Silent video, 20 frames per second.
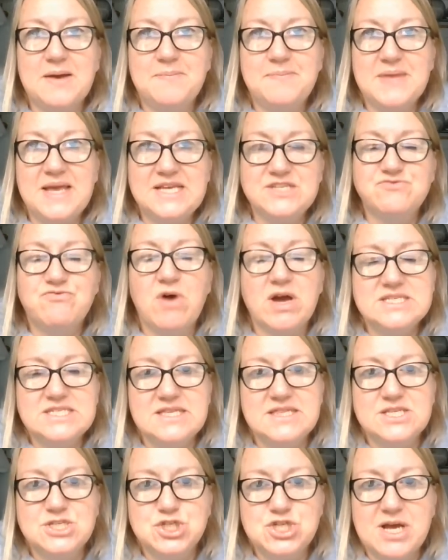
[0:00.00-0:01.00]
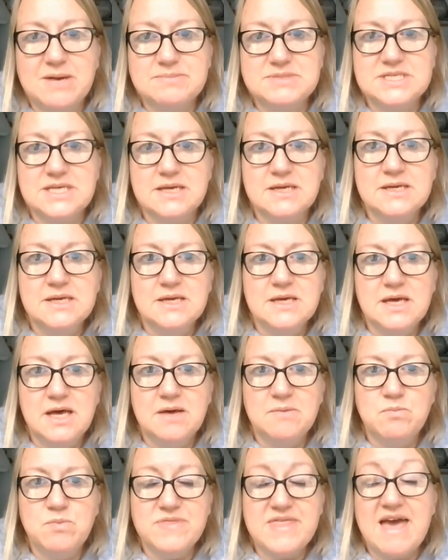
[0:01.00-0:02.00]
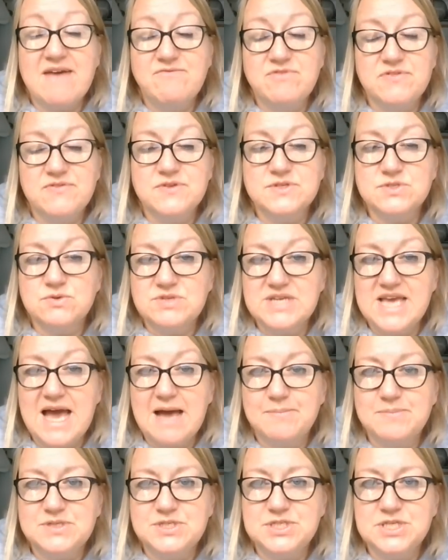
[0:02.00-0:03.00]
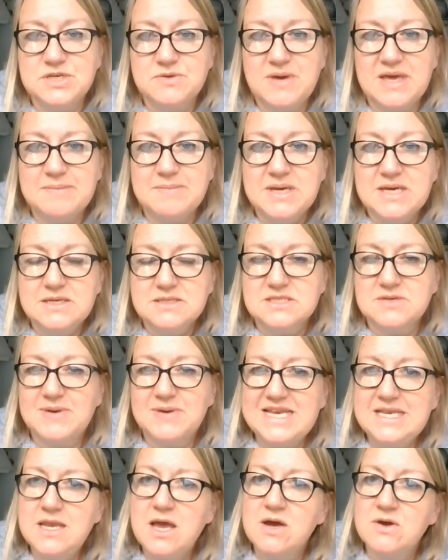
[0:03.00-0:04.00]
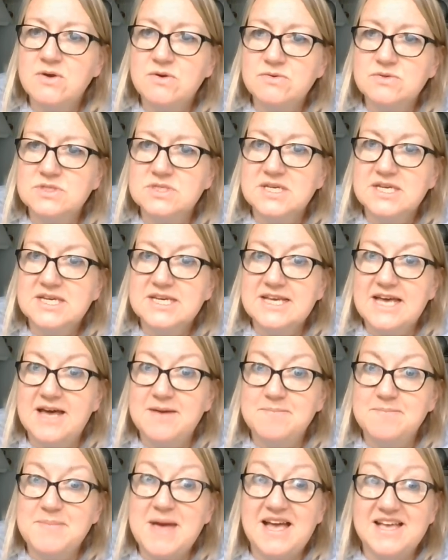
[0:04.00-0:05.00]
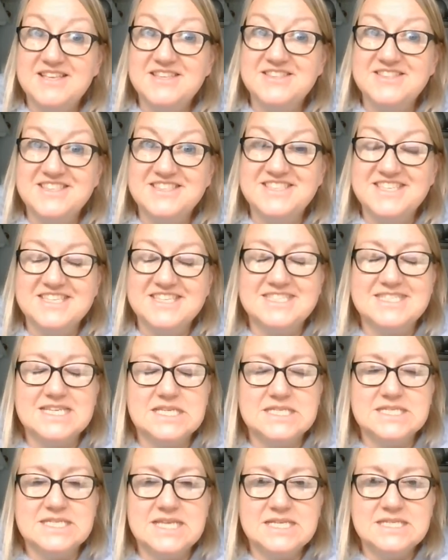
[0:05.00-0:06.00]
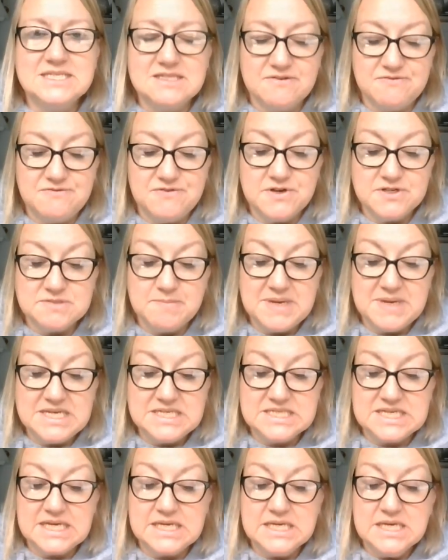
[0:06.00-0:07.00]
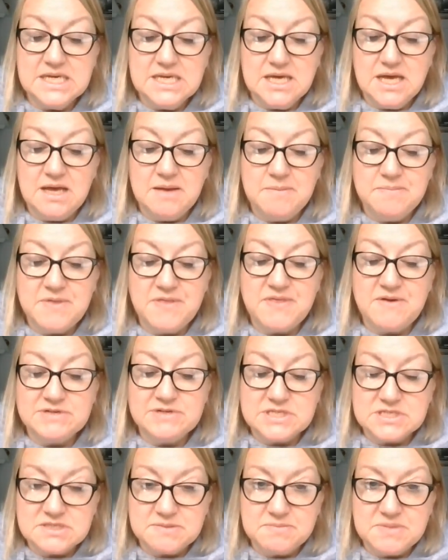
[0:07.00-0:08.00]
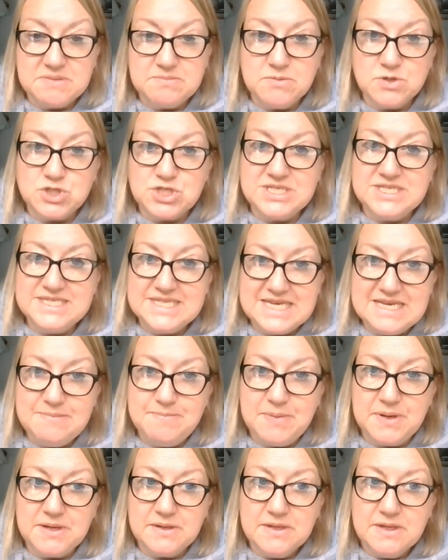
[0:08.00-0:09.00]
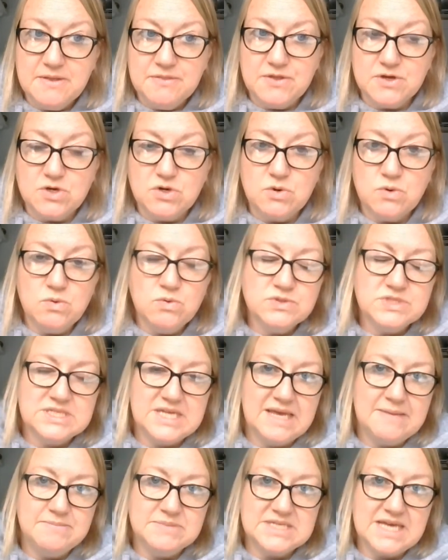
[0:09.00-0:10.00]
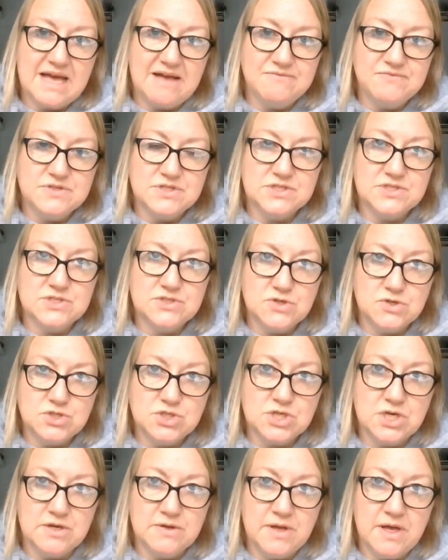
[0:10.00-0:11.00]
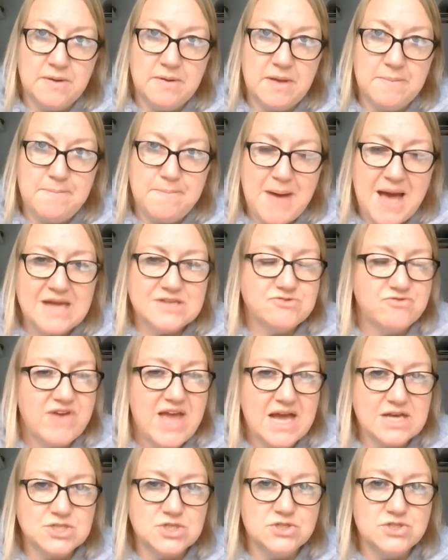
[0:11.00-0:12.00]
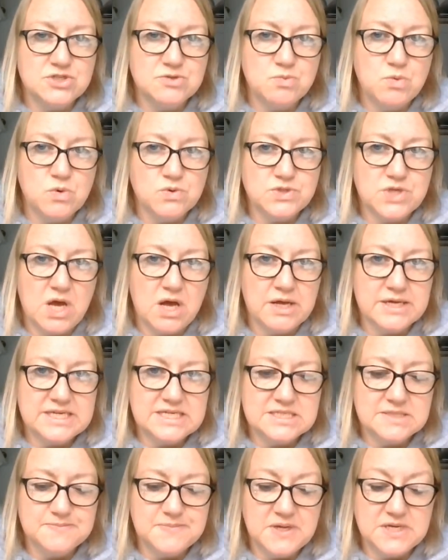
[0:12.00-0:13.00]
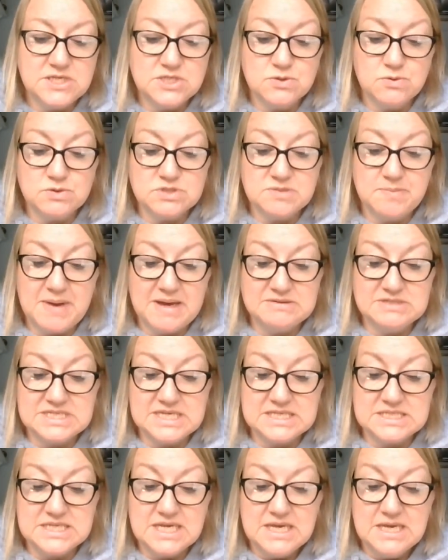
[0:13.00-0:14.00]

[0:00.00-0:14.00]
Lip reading: he's writing this chapter with everything that's already happened to him, so he knows um, since the first meeting that there is something much deeper that caused him to have such a bad reaction towards Hyde. And he talks about it.